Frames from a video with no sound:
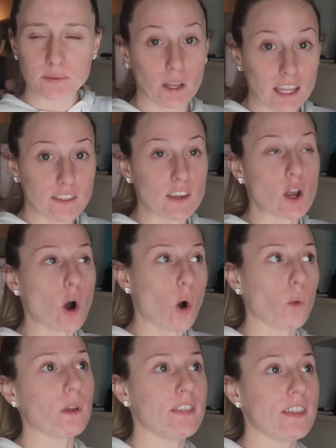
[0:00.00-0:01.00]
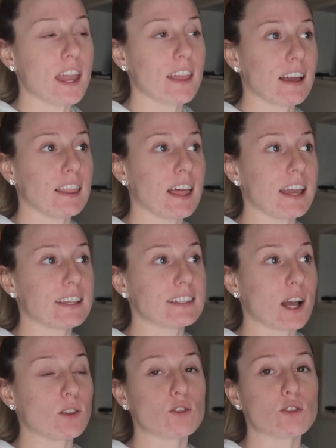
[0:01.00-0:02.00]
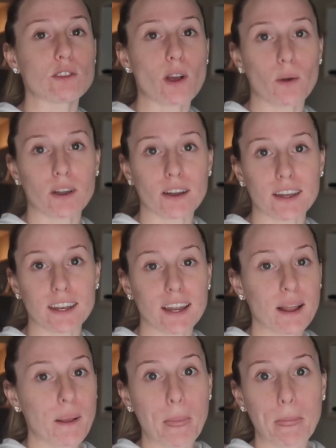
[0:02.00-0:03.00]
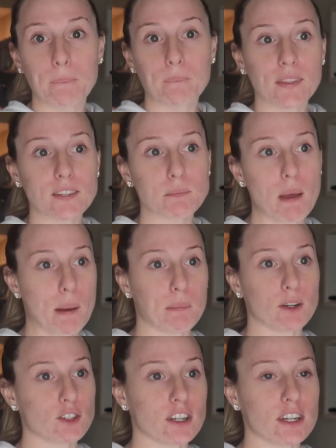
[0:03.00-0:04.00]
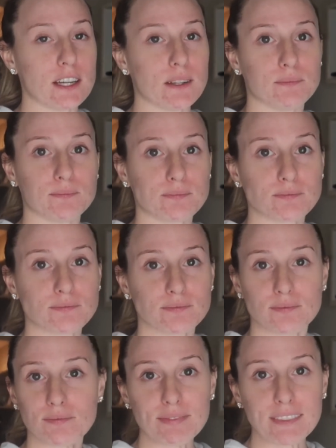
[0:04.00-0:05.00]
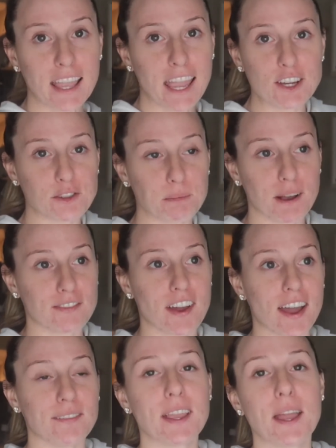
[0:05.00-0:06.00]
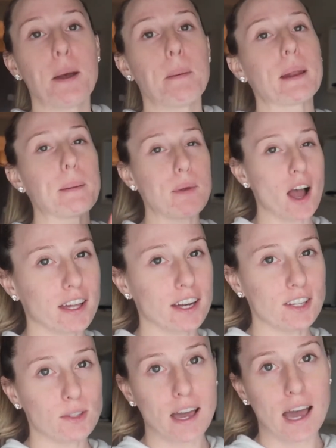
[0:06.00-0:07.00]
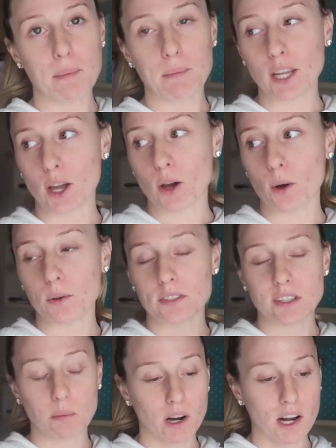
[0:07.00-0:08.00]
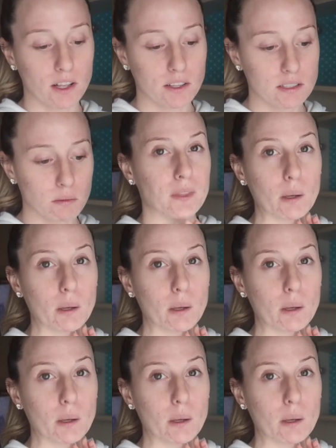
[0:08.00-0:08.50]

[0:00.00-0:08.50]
Really the only thing that like sounds so good is Pepper Tree Asian Buffet but I'm gonna do that. I'm gonna go somewhere else.